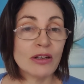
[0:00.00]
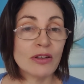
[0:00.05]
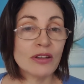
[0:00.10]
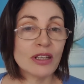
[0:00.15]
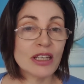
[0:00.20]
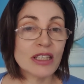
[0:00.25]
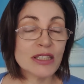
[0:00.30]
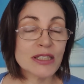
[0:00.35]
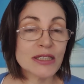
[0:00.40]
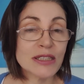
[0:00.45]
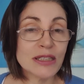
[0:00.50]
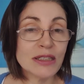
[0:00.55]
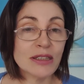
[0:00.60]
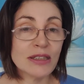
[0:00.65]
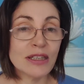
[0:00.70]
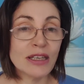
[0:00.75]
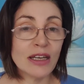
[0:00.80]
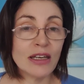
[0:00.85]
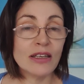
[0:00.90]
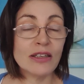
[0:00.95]
and they
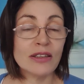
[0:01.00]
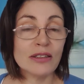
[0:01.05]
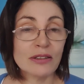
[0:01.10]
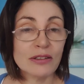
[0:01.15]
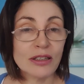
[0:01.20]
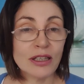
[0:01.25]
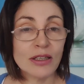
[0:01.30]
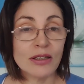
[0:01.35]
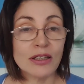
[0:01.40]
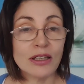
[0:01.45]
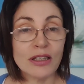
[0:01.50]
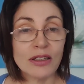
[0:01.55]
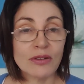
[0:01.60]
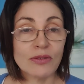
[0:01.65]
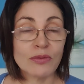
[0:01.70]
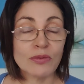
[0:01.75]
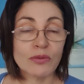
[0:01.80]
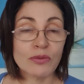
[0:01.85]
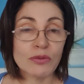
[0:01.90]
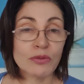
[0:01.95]
sit there, and
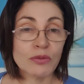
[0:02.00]
then